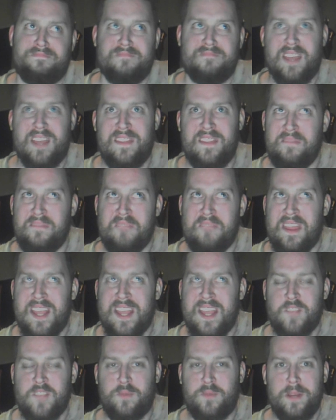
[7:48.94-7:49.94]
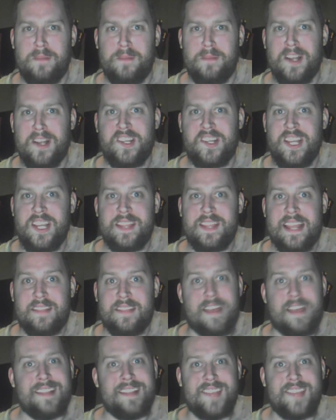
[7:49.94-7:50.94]
And that's pretty much it.
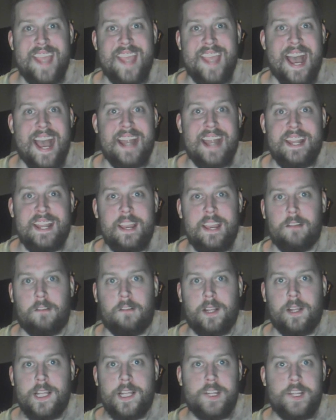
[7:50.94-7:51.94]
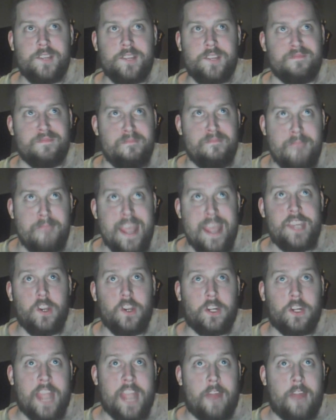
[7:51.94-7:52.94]
That's the idea, really. Just make
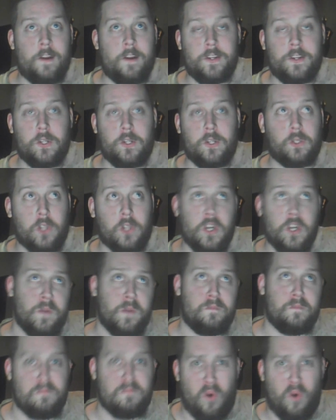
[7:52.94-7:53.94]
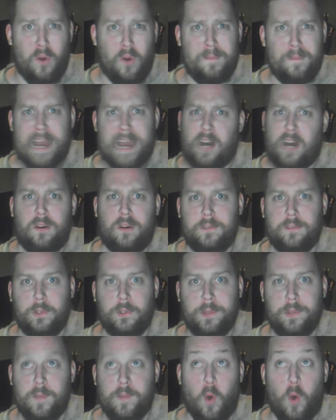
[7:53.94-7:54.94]
your character look more powerful
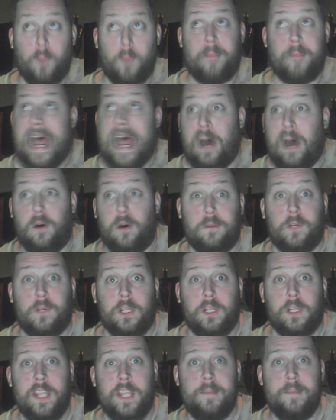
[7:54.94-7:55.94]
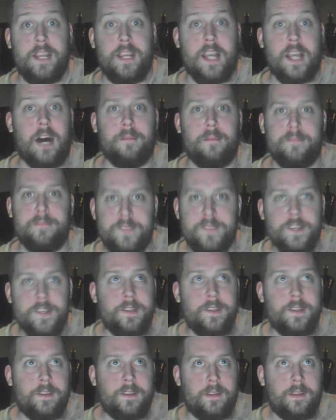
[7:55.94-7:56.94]
the more powerful he becomes.
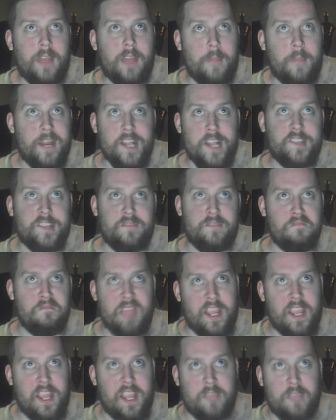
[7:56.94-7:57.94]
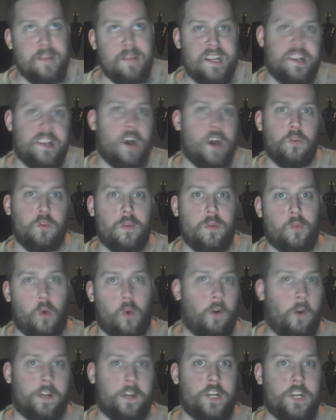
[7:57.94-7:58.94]
I mean, it can be done with
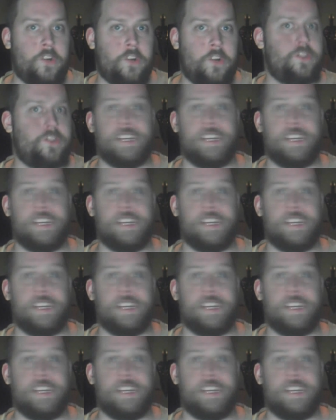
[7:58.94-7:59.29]
warriors.